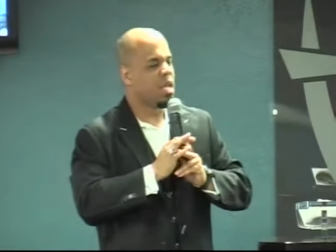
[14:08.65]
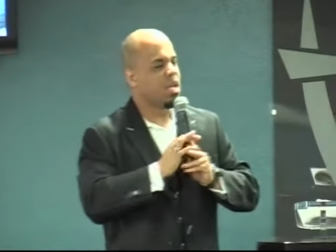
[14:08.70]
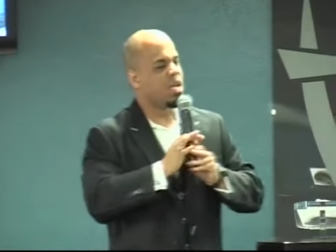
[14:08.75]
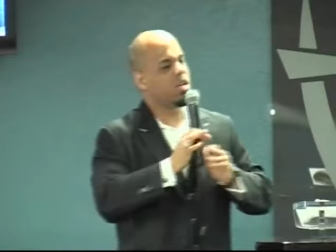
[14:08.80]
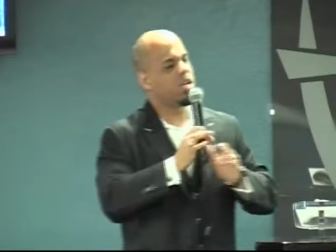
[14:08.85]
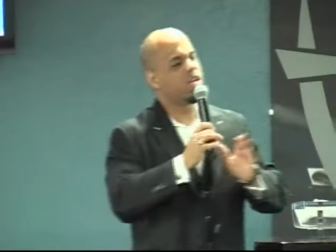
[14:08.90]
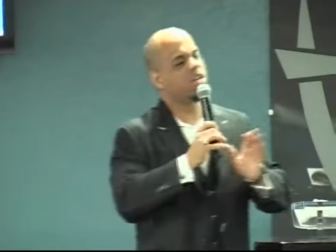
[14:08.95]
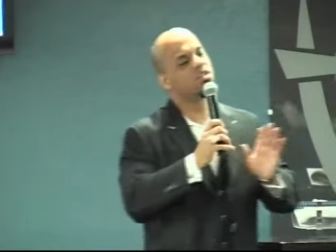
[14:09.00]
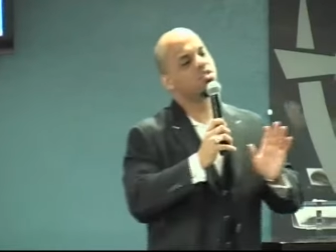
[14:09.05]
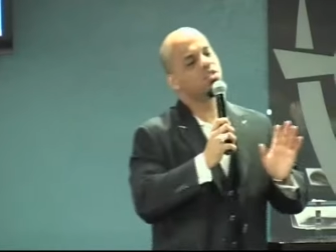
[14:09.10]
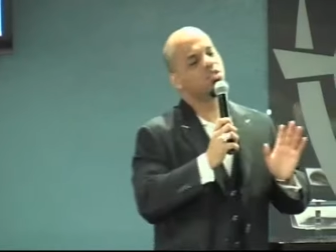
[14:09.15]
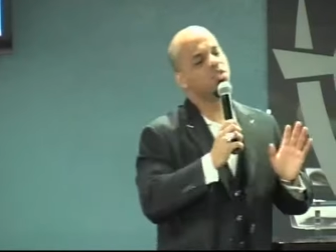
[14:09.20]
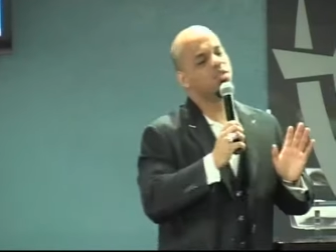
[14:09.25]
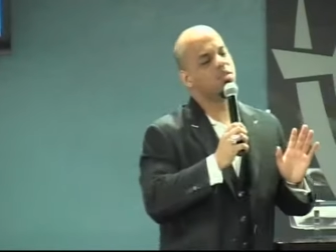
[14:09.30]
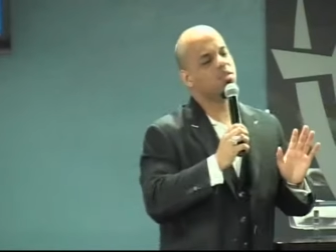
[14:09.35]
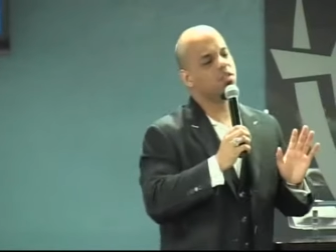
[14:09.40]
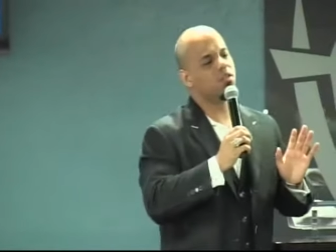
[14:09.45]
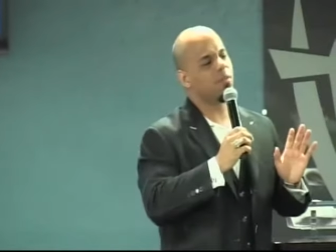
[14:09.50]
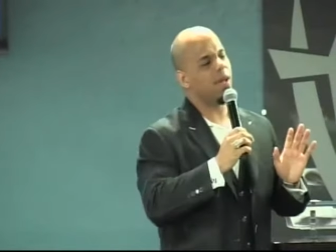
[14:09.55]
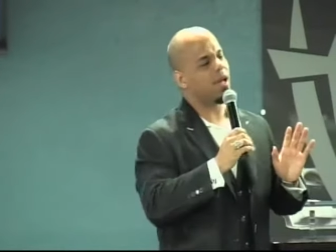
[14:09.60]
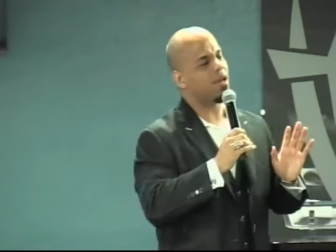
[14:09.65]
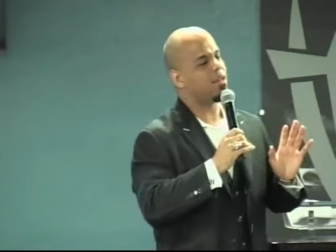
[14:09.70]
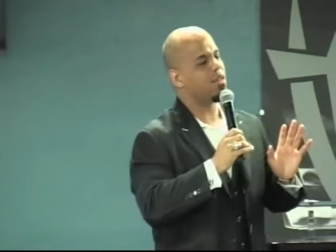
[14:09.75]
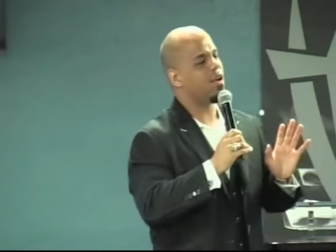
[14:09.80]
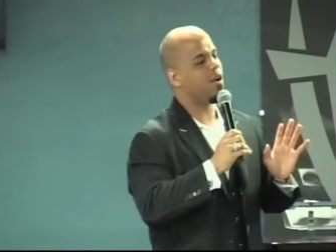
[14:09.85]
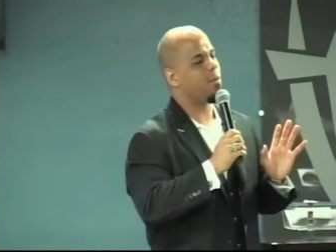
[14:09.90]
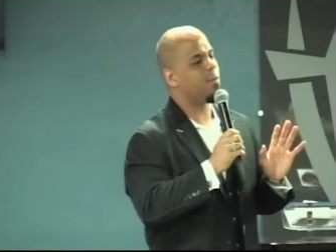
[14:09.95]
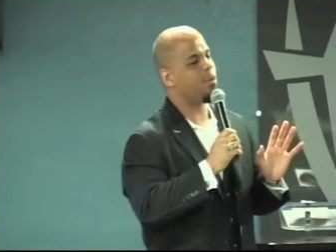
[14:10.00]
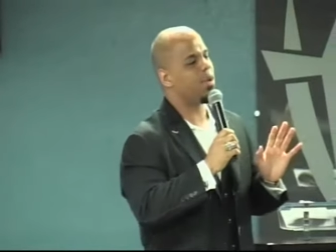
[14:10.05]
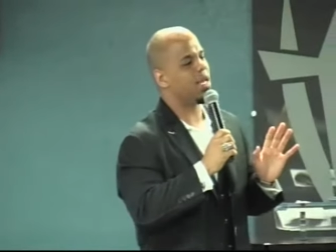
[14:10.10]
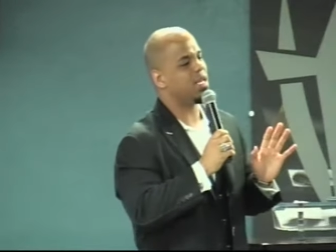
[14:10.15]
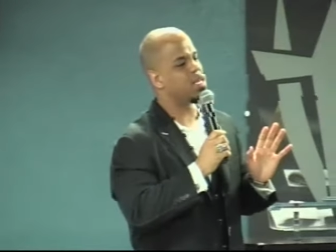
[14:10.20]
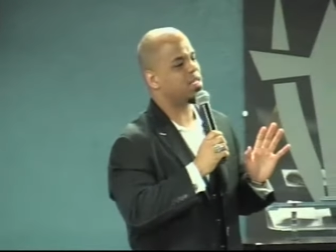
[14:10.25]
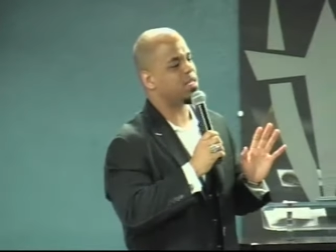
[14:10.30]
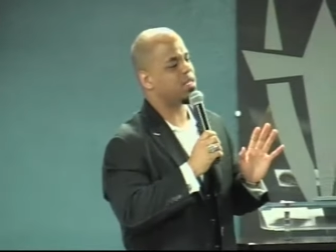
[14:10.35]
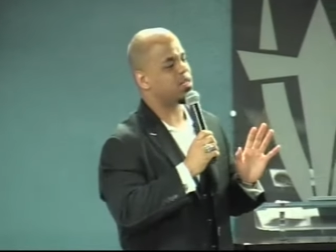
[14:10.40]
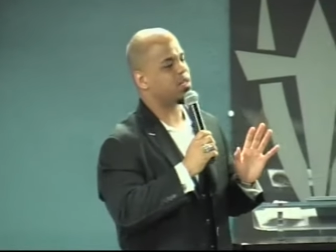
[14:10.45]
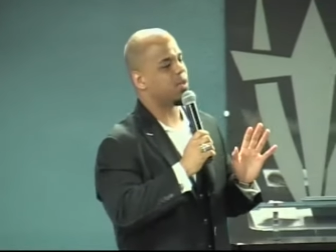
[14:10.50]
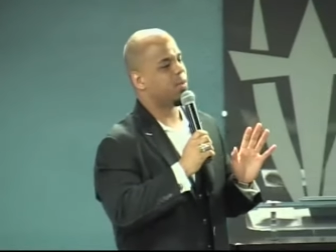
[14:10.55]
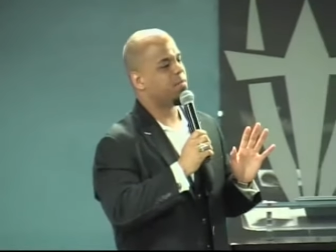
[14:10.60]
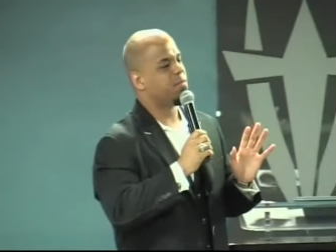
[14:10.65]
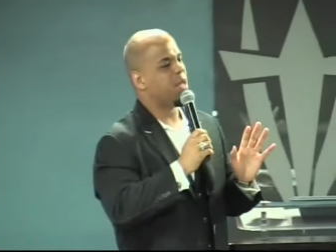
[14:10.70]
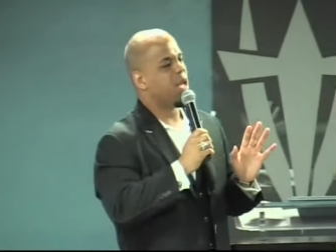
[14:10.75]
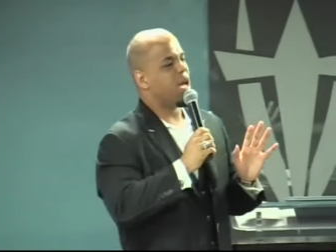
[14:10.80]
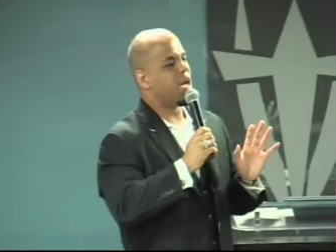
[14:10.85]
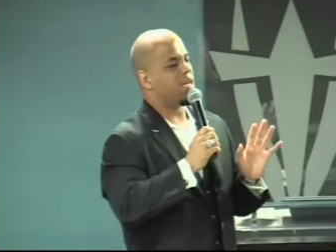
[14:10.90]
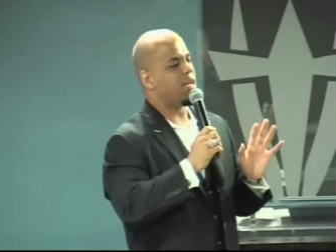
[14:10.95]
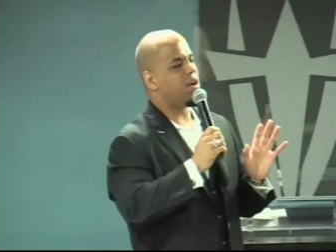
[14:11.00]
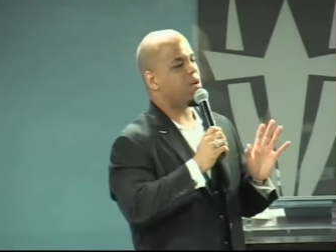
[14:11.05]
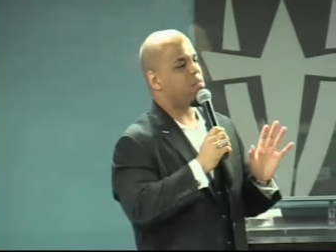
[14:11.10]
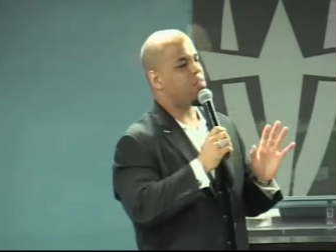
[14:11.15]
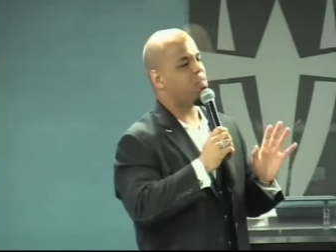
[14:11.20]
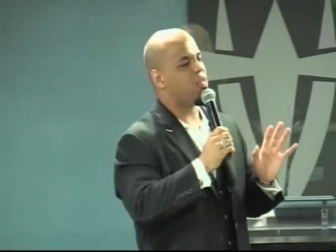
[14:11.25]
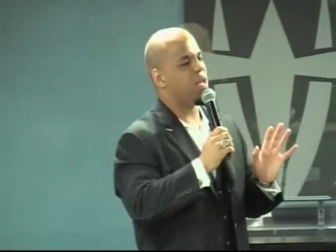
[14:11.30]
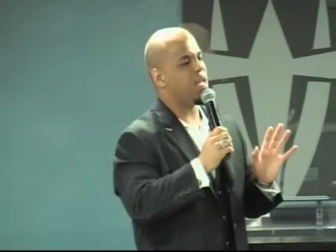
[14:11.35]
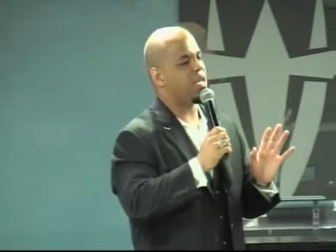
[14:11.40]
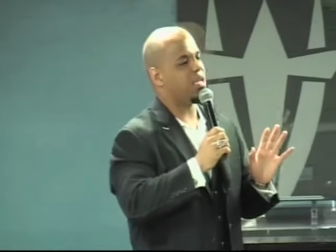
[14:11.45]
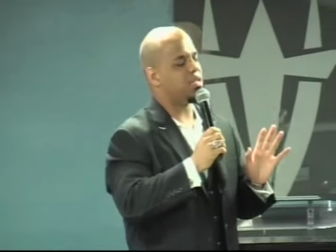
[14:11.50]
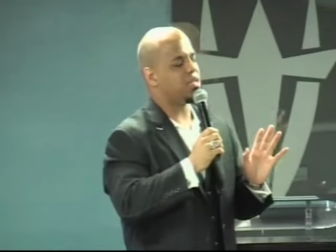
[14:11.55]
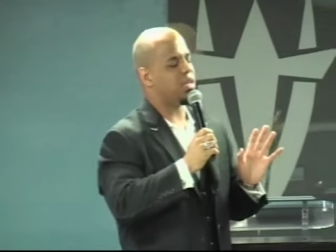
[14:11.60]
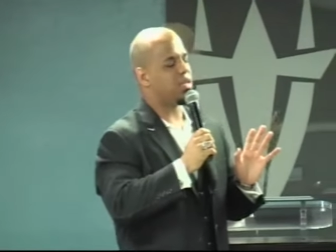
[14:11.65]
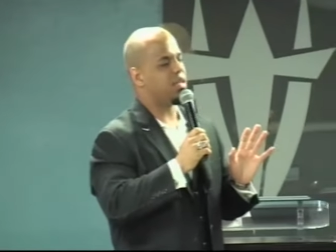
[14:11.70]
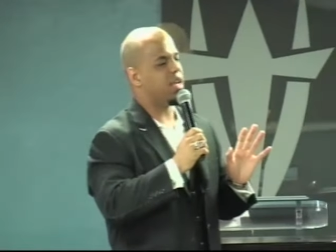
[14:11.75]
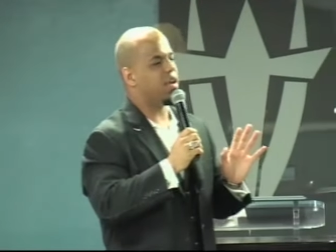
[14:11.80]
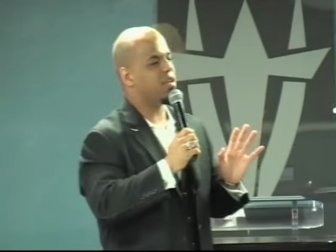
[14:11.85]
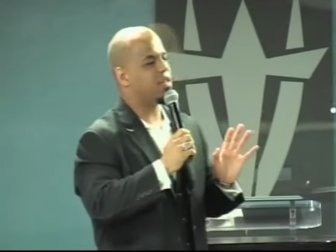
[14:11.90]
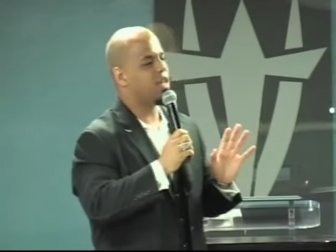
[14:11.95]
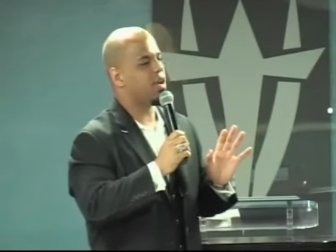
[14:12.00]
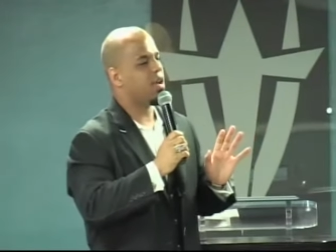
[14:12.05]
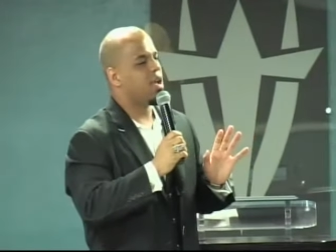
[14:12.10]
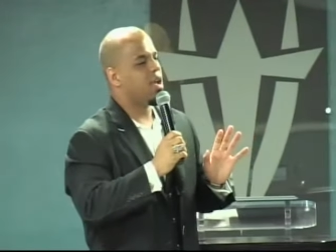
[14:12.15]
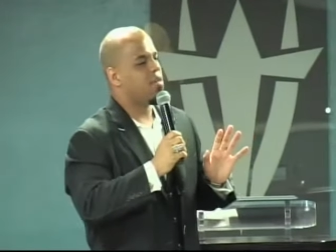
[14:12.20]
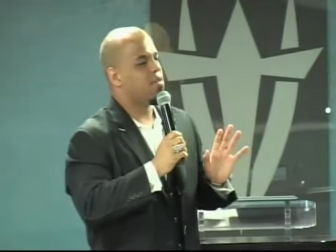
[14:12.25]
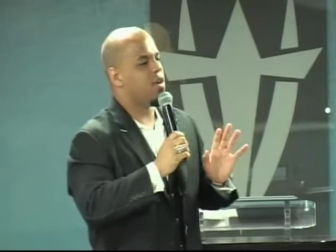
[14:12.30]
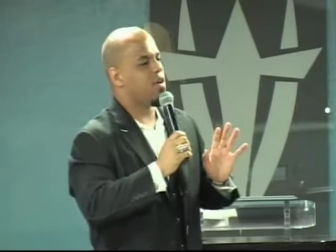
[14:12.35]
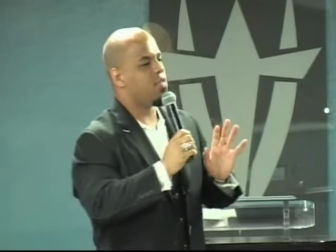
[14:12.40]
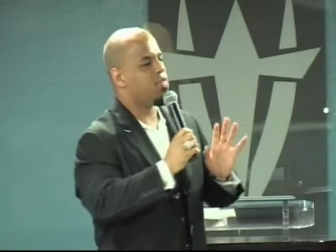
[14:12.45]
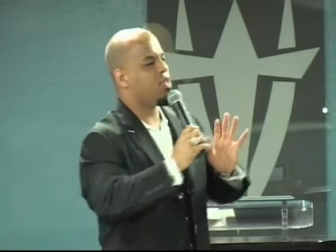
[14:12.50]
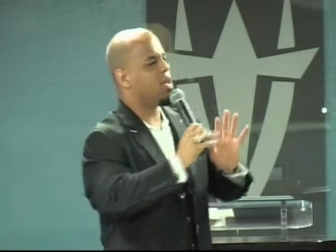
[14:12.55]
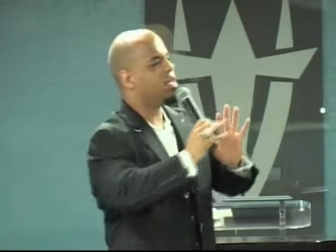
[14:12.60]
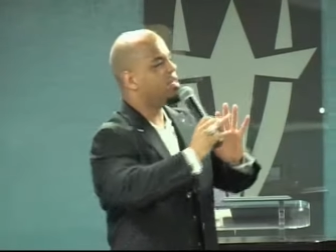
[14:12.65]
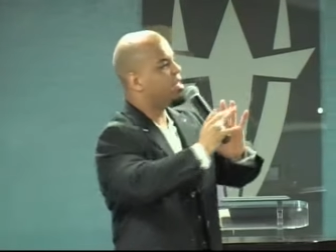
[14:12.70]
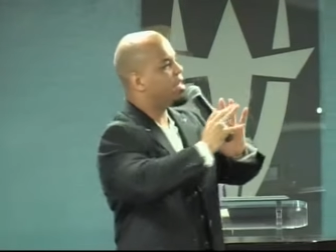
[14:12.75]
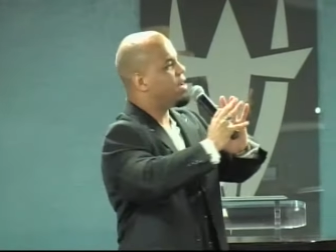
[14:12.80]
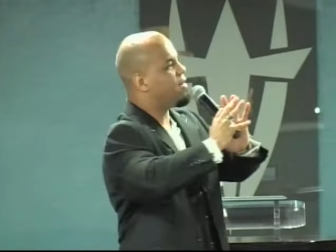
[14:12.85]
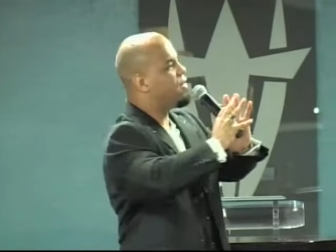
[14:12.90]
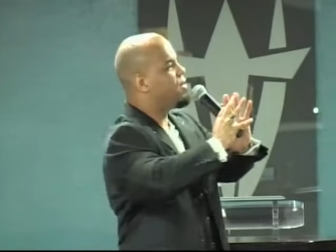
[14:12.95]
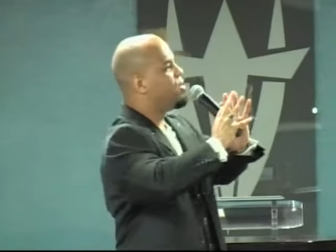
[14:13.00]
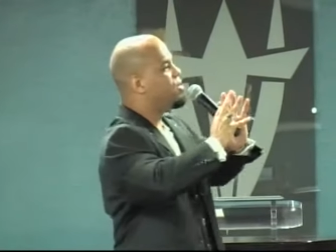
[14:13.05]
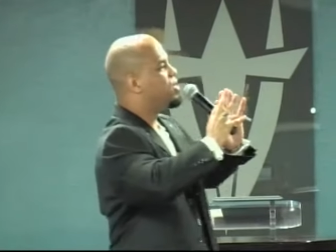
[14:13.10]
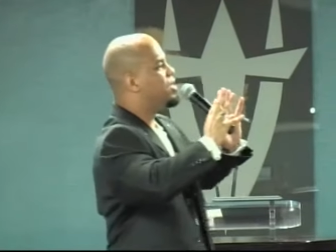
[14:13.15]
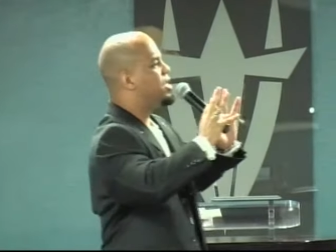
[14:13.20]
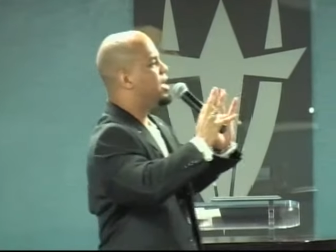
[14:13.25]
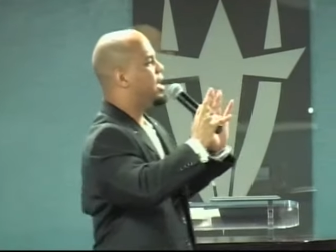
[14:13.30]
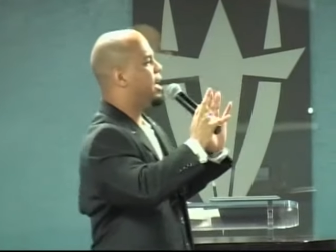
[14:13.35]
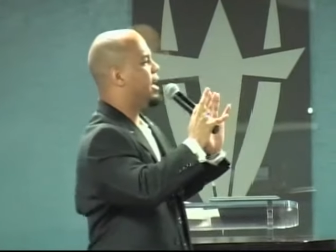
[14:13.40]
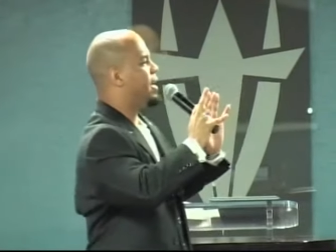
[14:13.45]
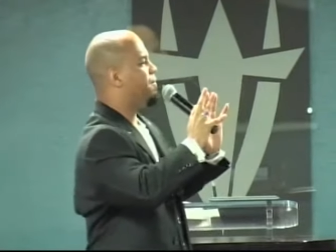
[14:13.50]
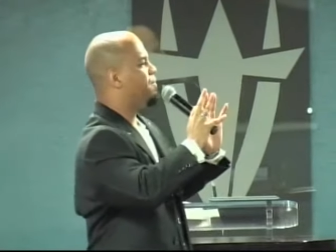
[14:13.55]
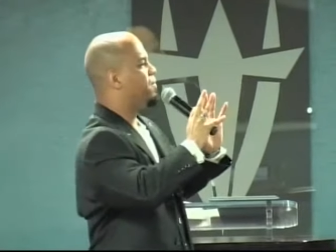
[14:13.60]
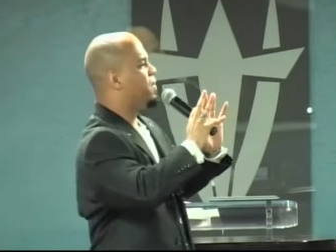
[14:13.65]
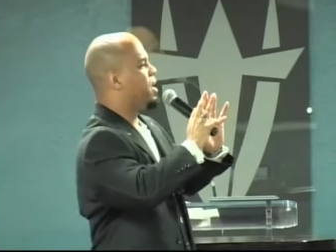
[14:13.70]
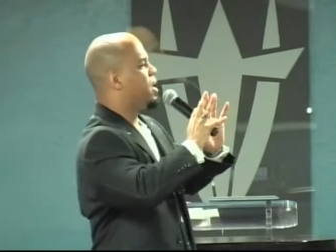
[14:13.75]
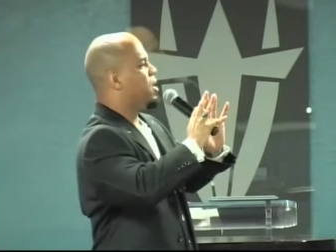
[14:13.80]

Here, here's the truth of the matter there are places and there are things, and there, there, there are things that if you see it,